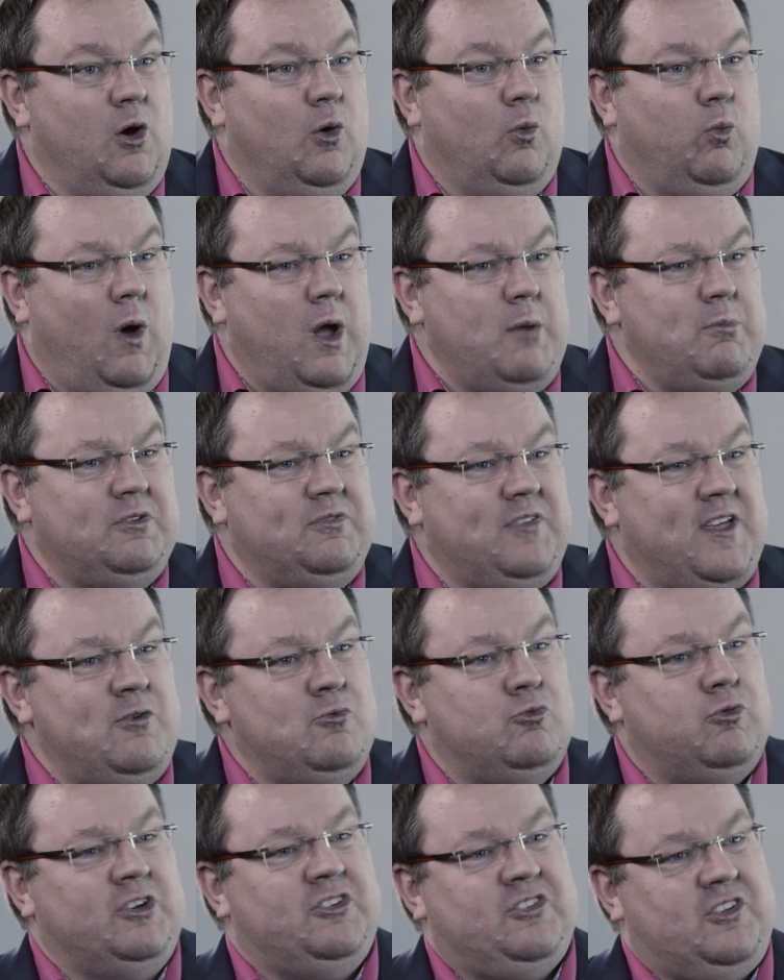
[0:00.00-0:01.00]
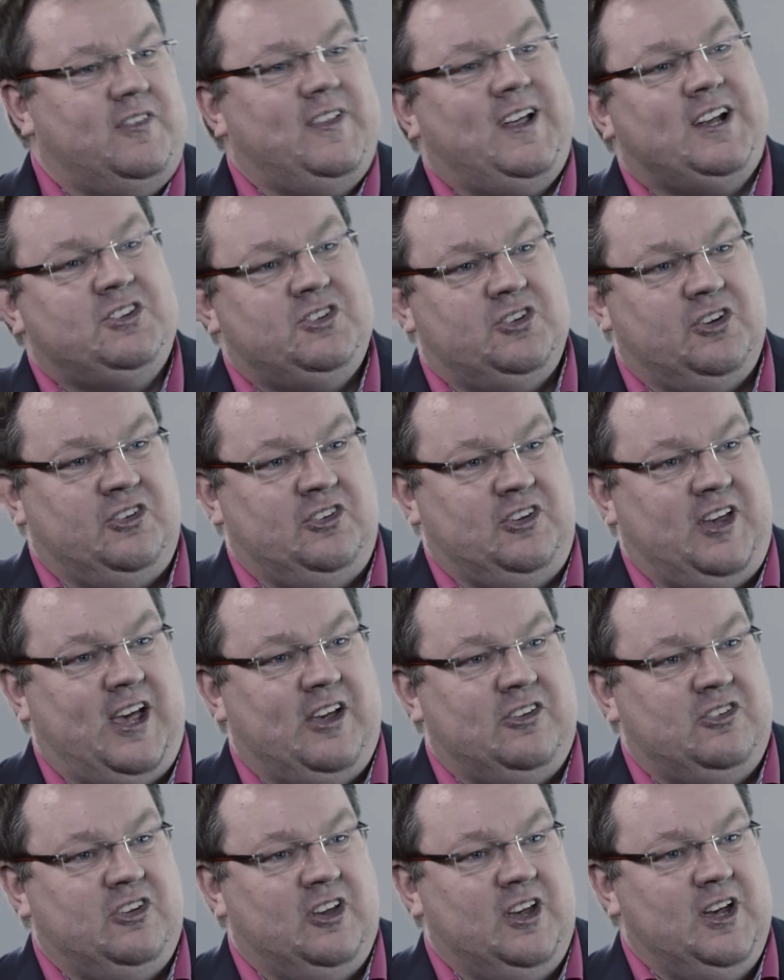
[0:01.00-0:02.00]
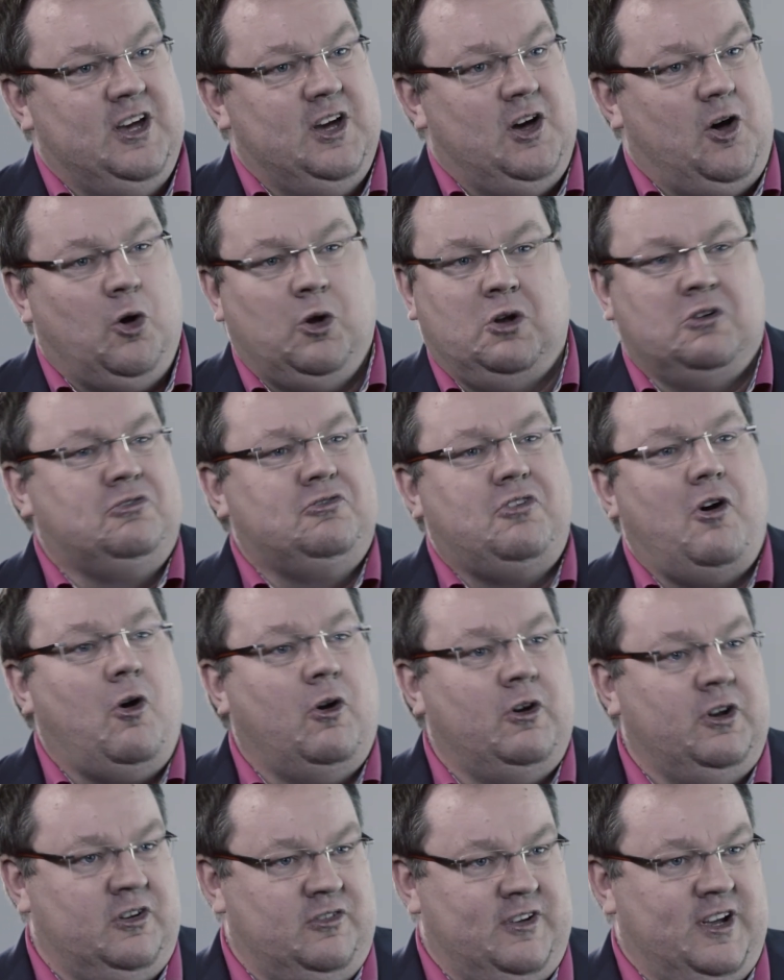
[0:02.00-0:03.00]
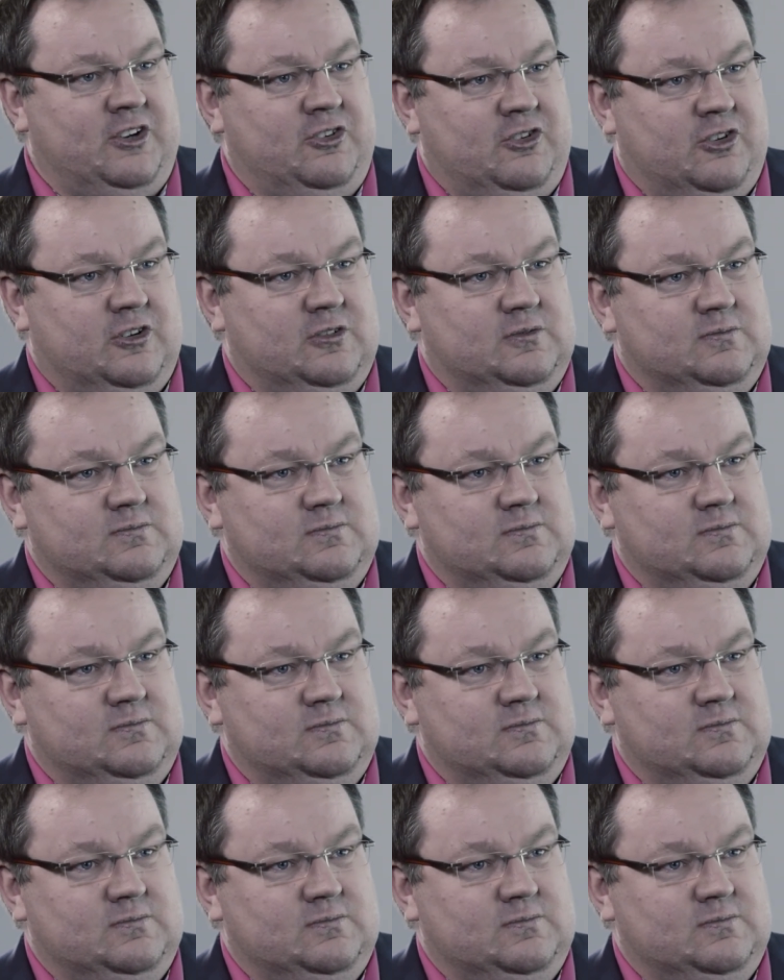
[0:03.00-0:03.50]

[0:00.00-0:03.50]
Why would they risk that success on a foreign adventure?